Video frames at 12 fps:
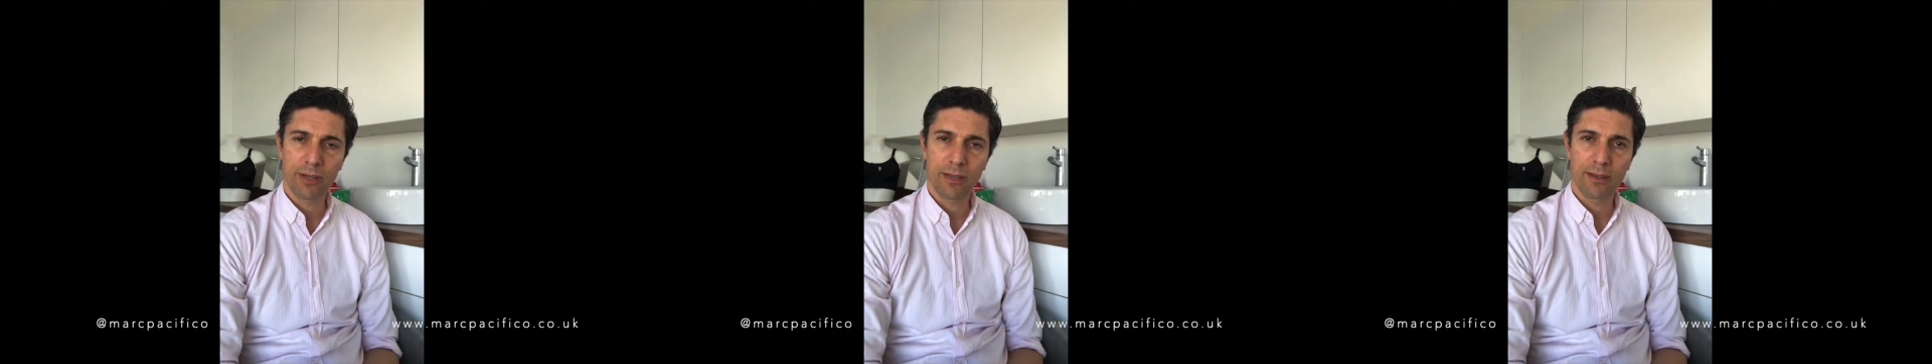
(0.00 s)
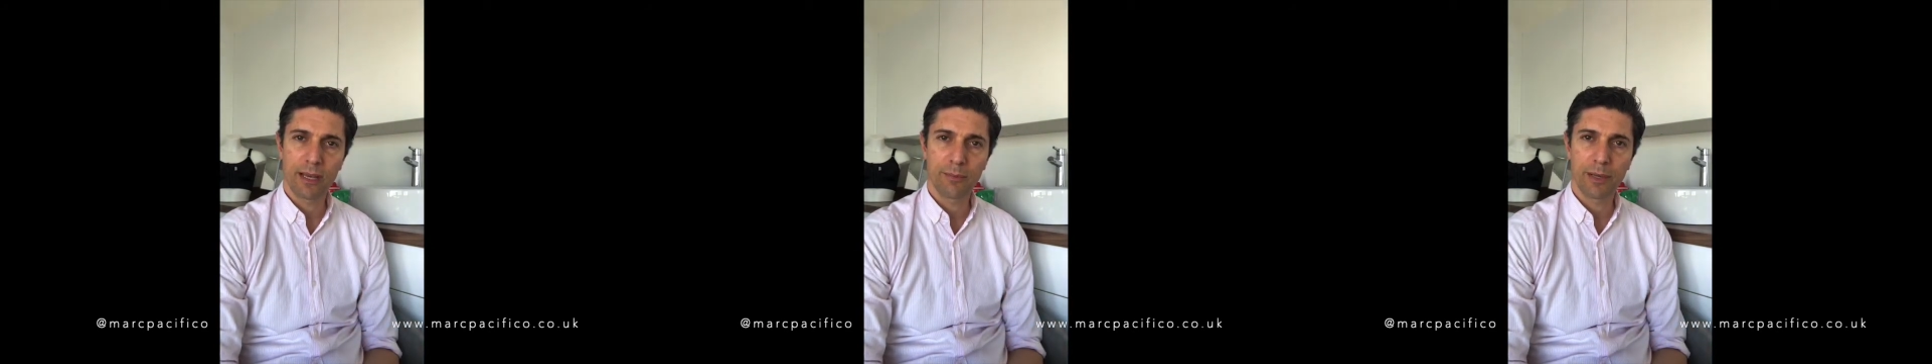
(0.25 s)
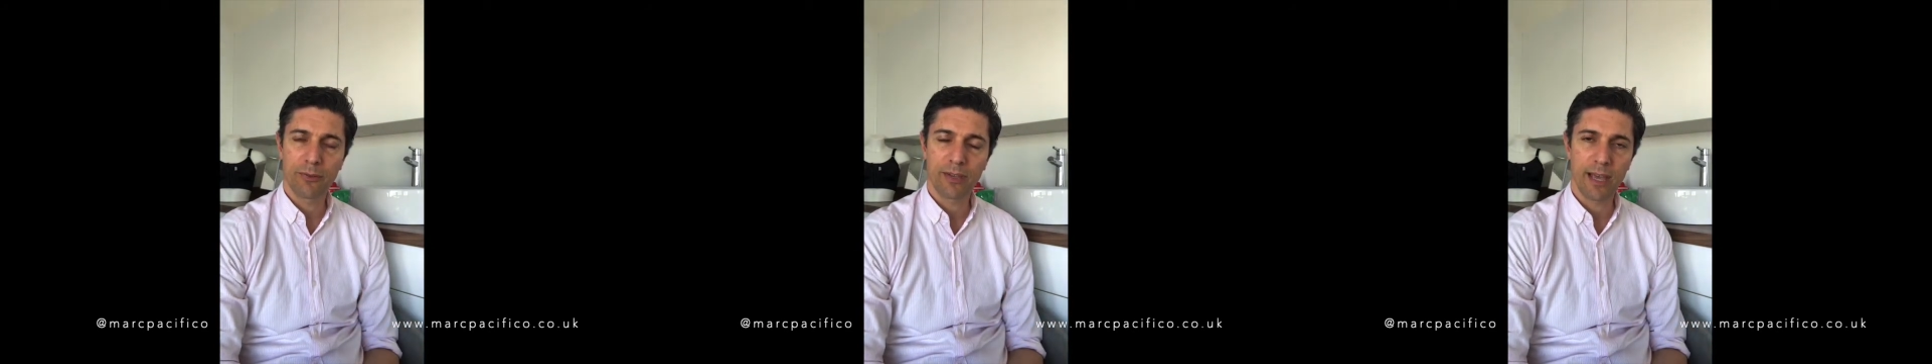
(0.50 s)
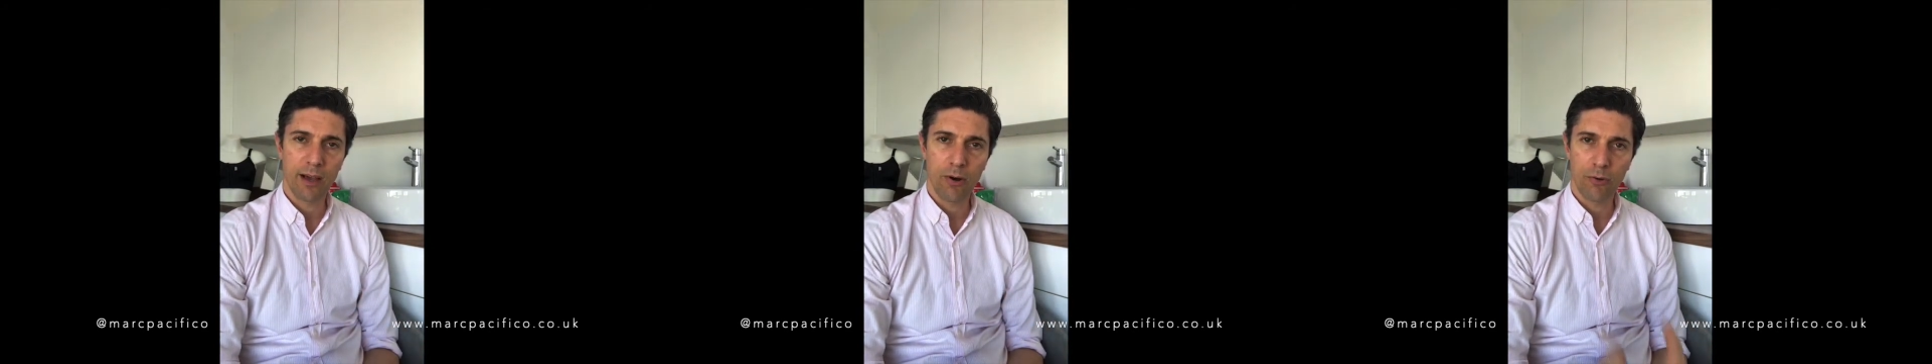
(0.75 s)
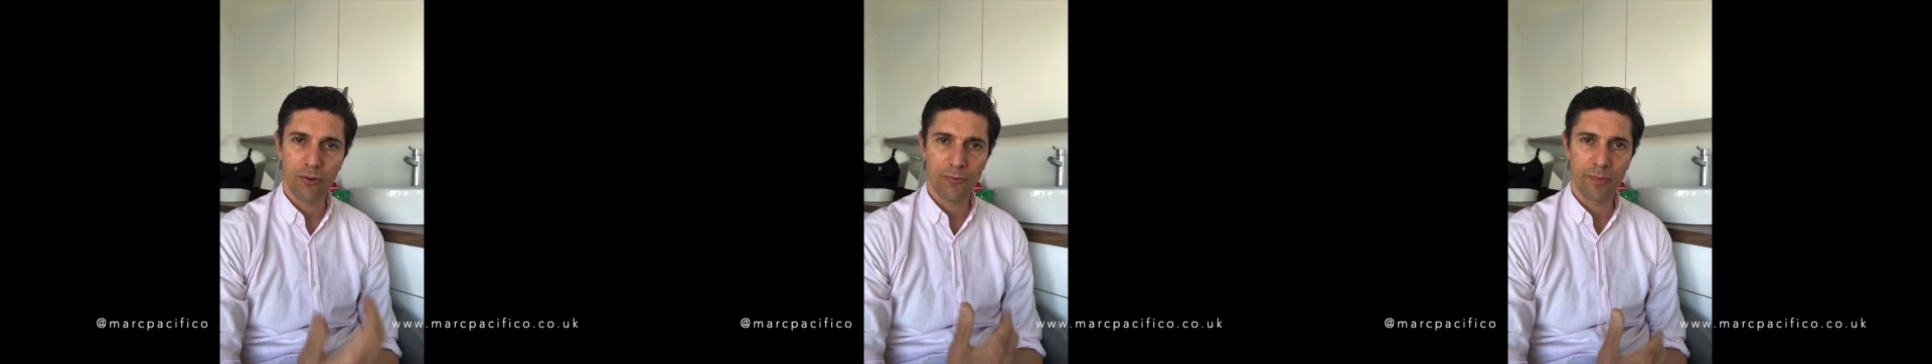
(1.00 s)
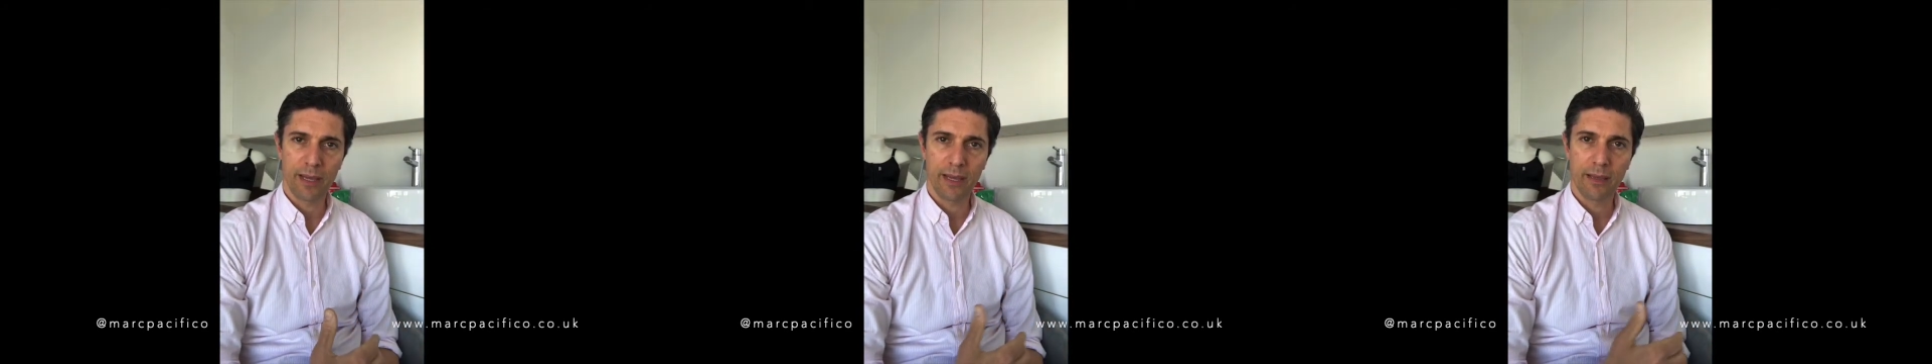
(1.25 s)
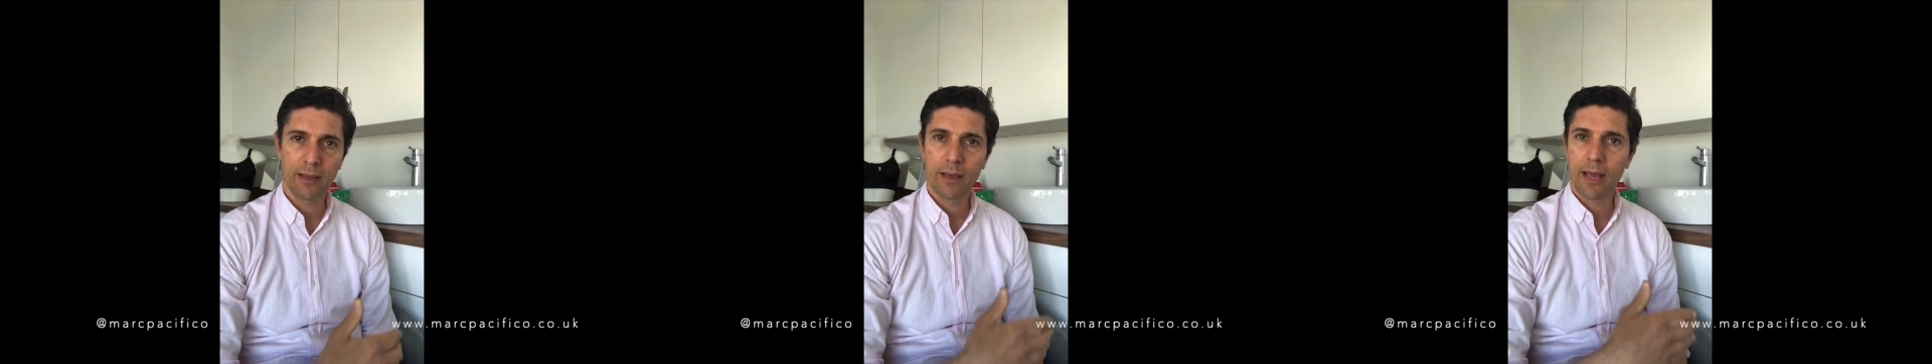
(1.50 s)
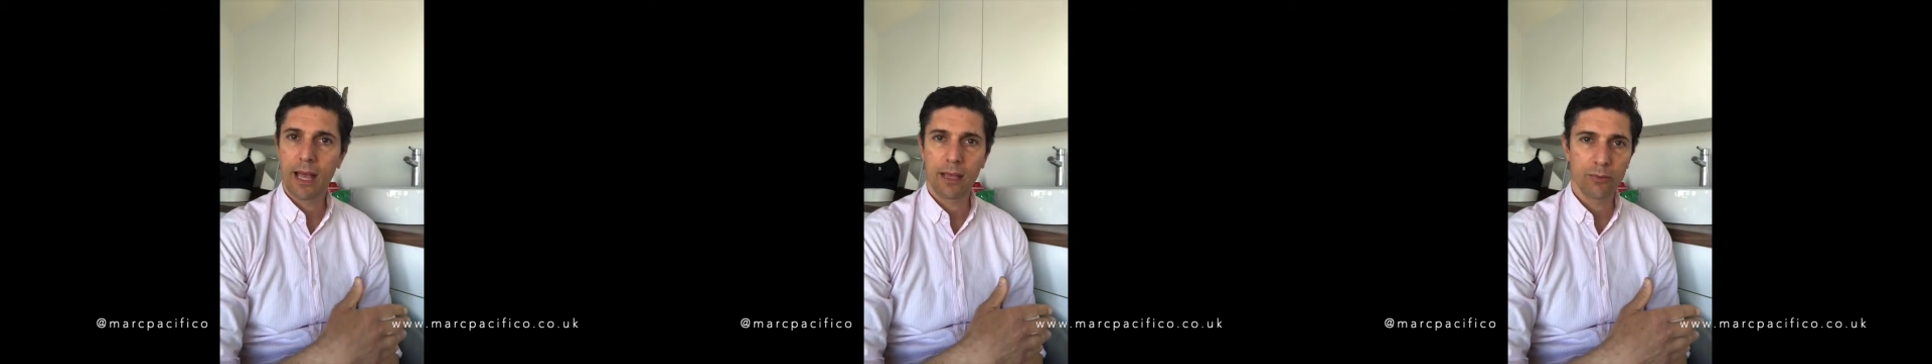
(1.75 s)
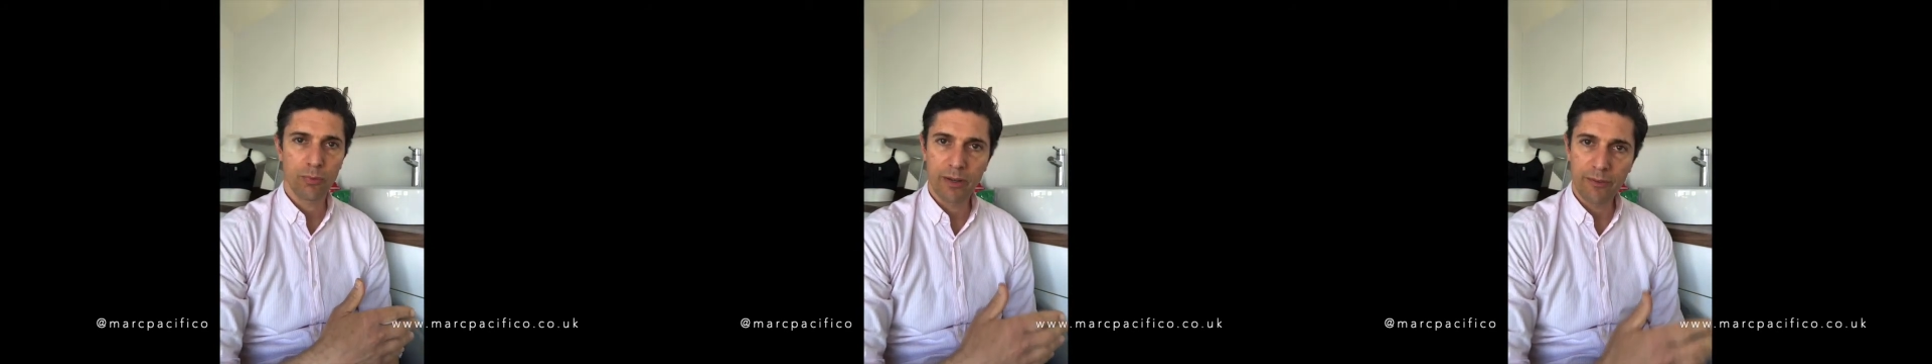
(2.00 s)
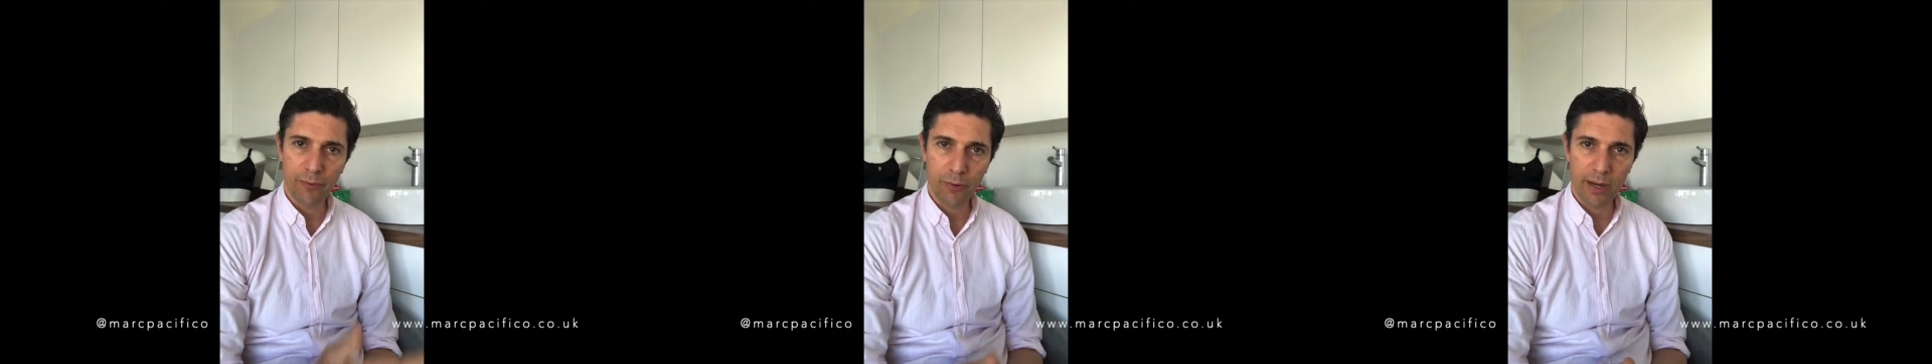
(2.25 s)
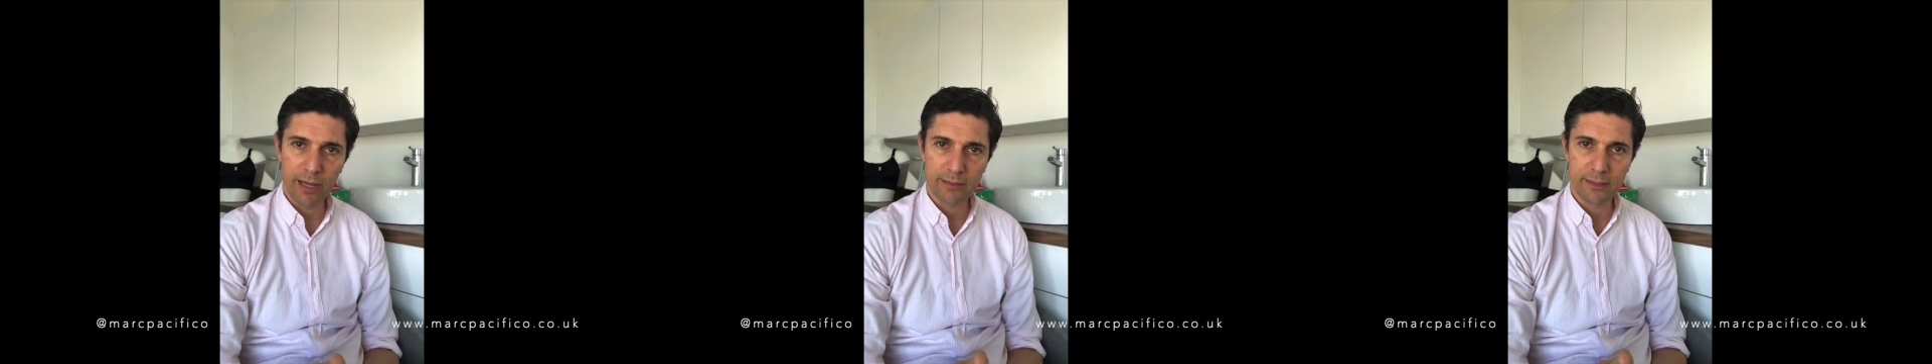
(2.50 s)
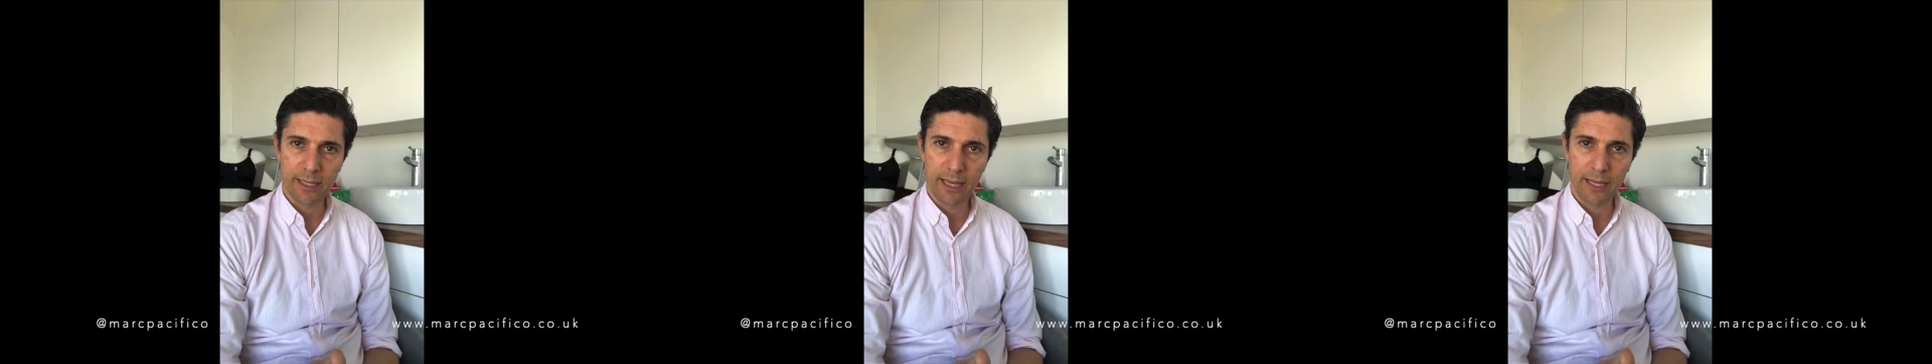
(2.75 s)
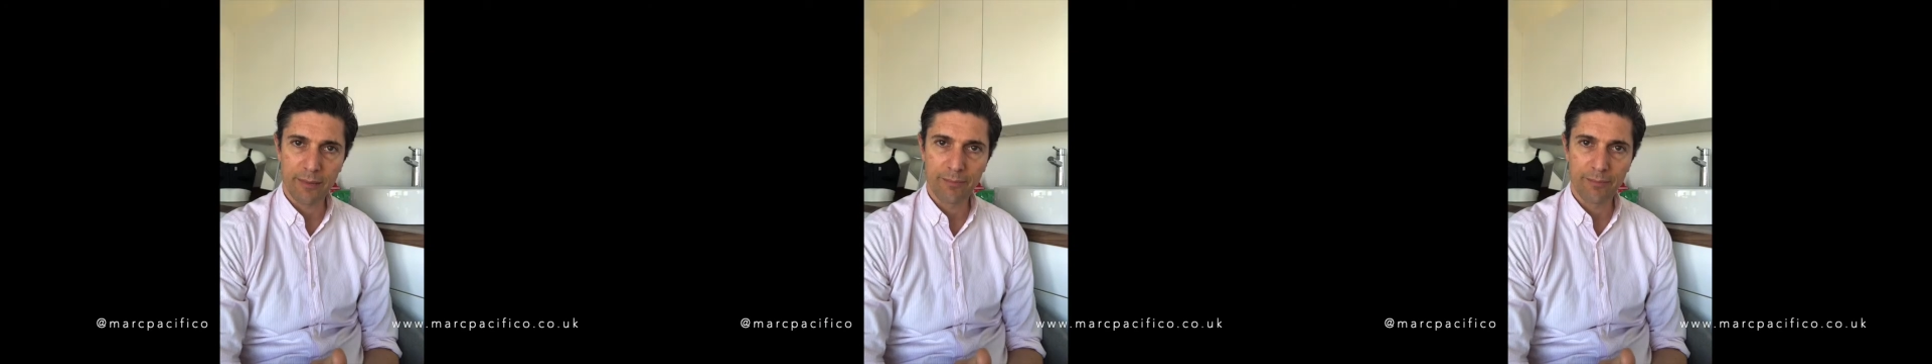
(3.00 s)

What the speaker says: and they'll be able to get hold of me 24 hours a day.